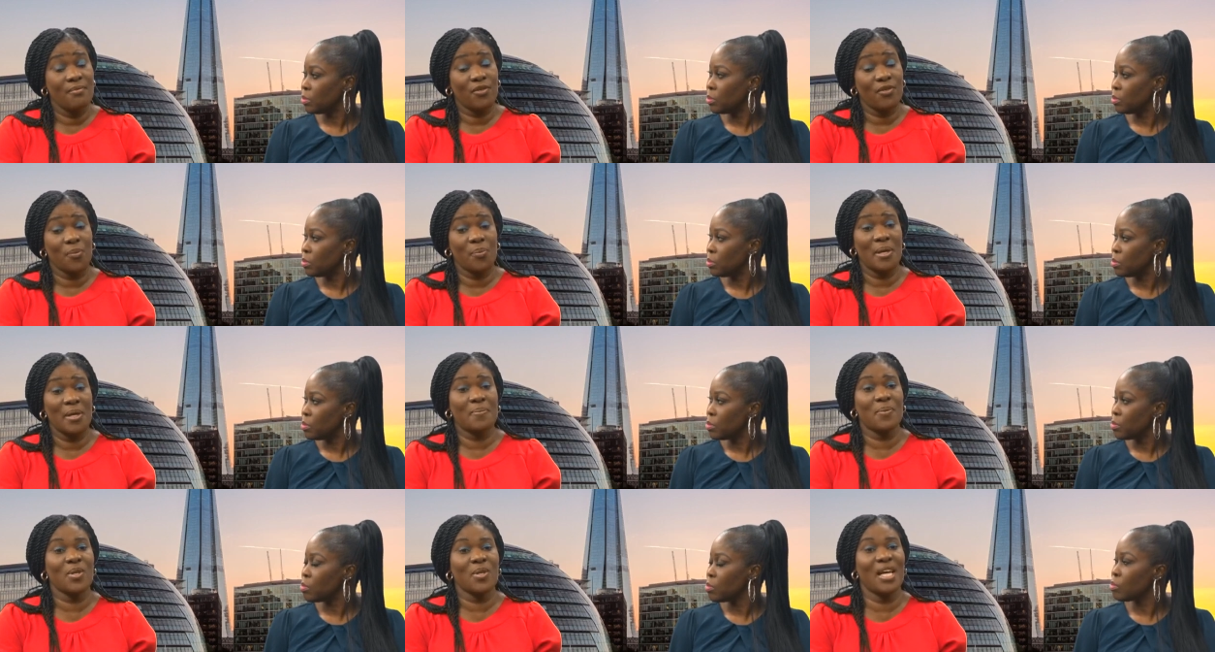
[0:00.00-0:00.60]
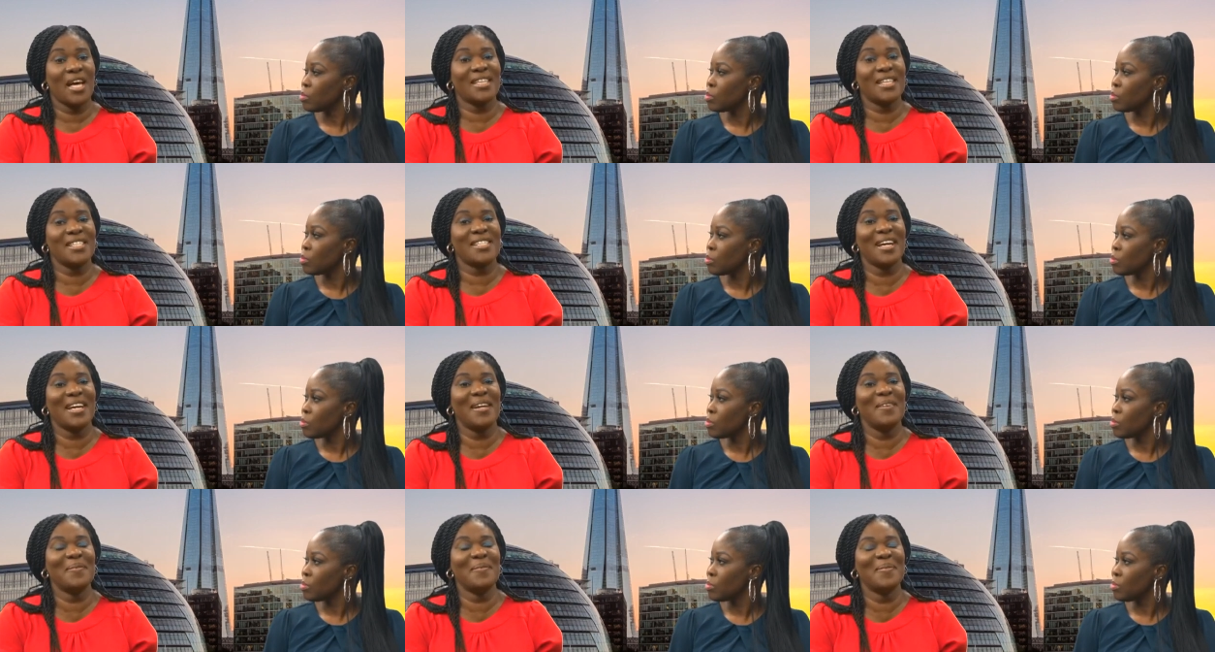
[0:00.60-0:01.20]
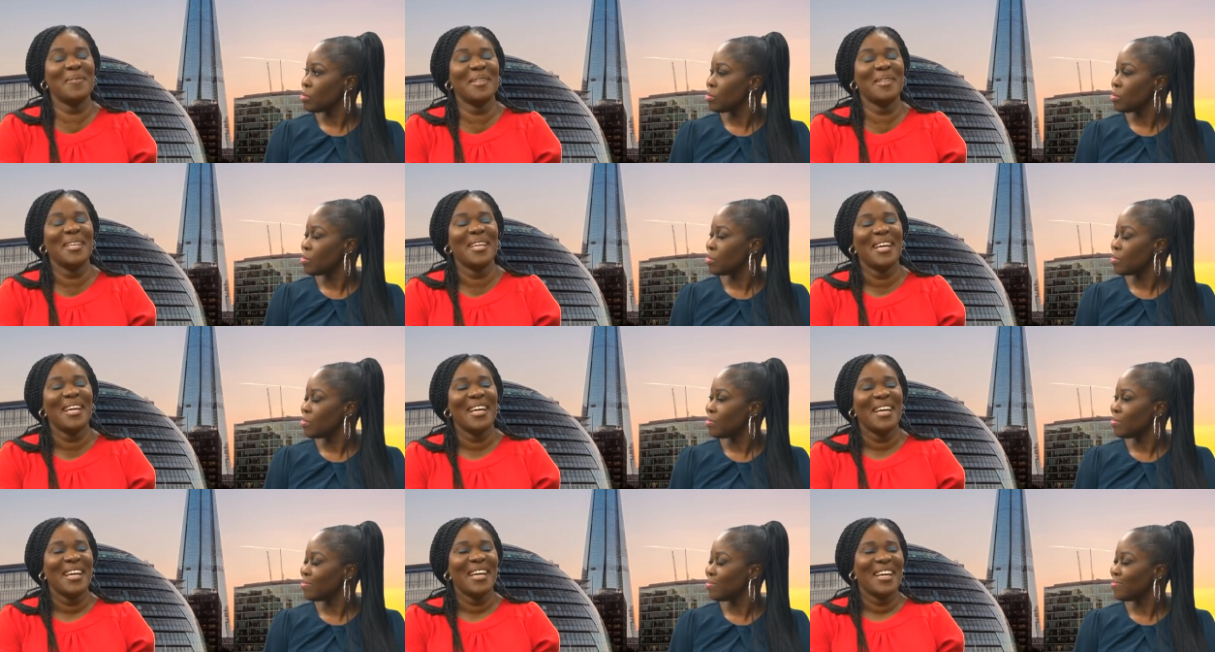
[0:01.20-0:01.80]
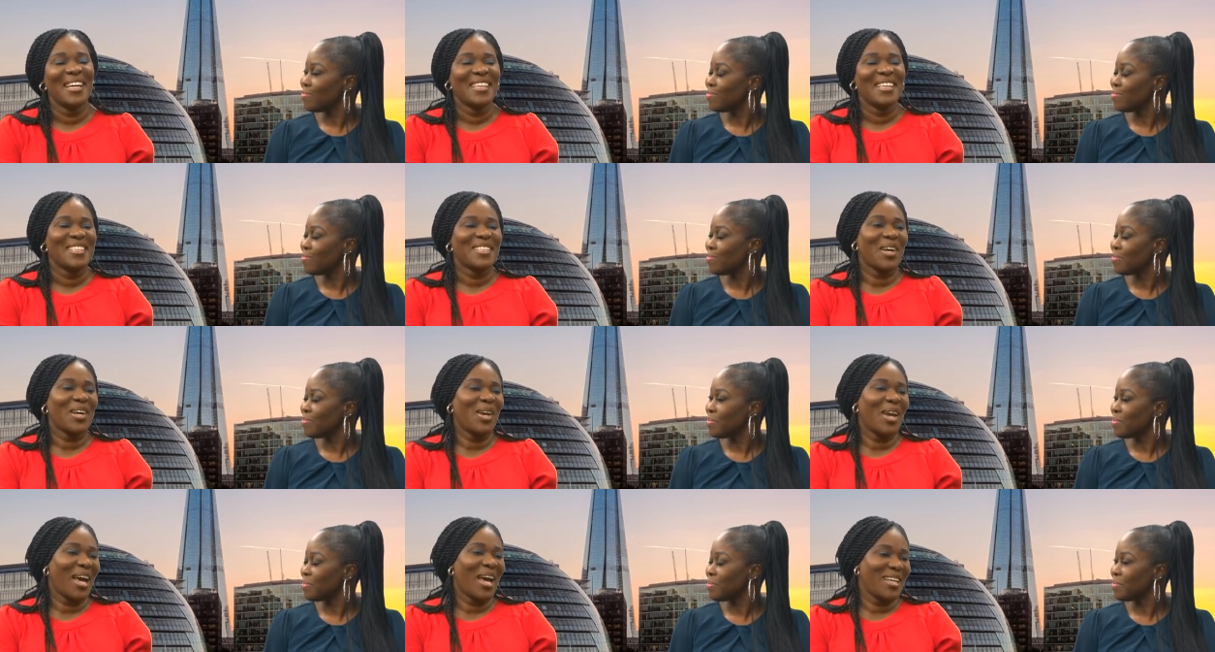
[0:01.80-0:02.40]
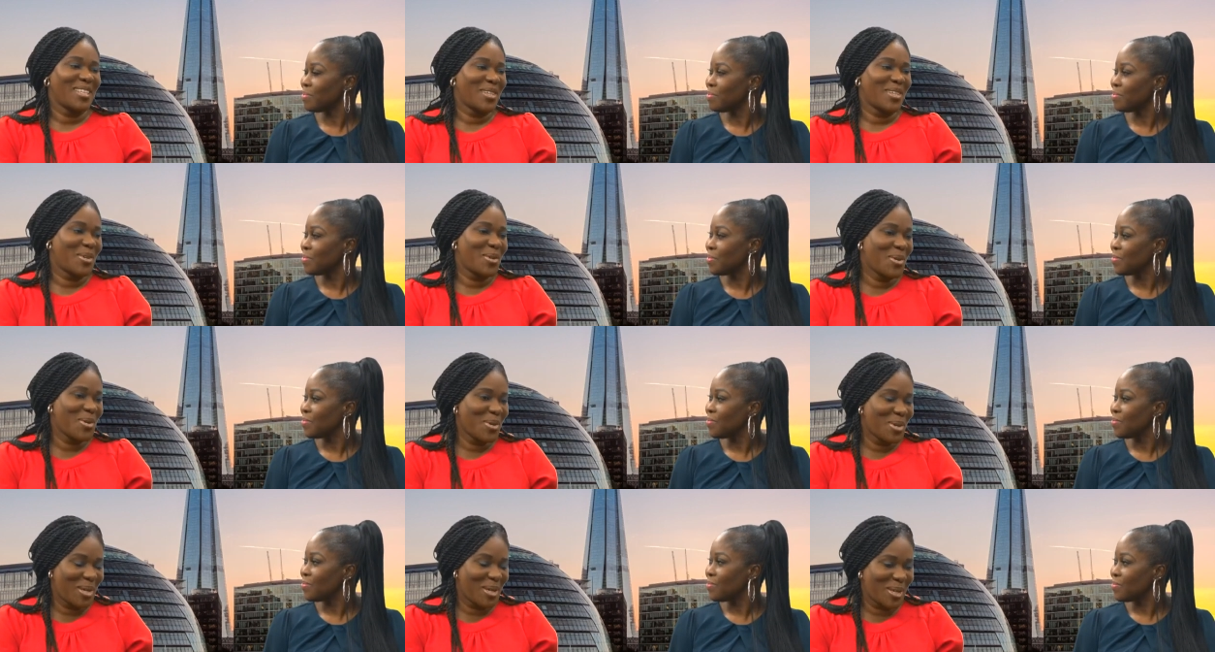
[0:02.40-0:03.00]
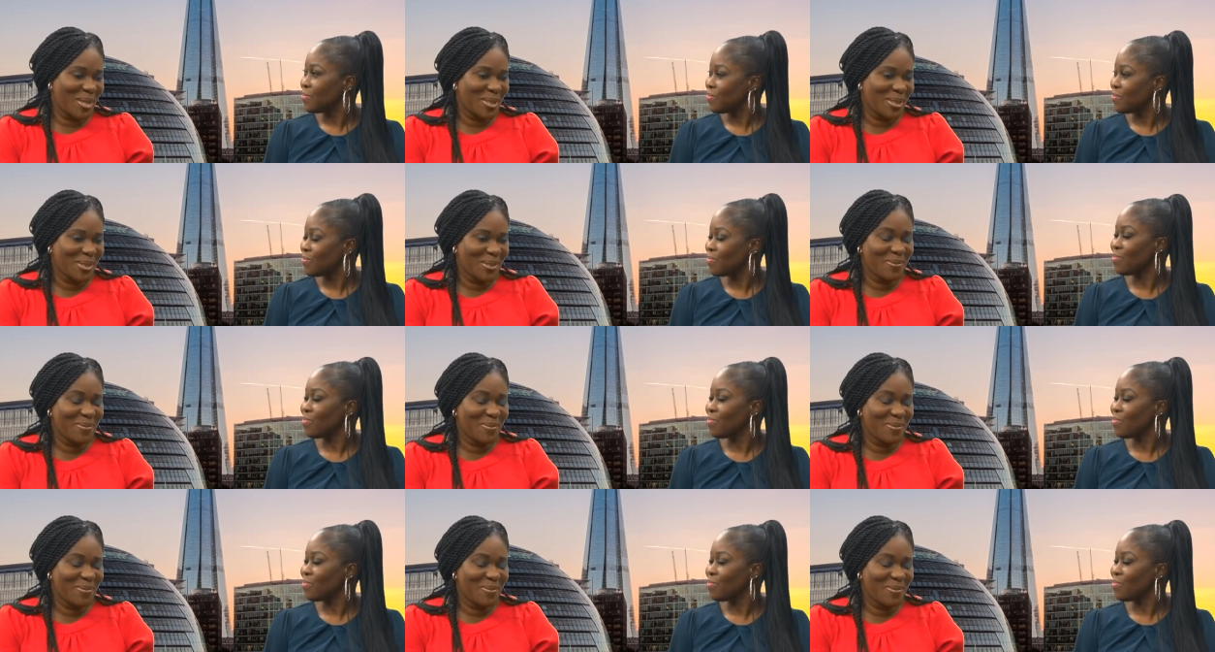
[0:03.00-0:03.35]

Speaker 1: for people that um, don't like to cook.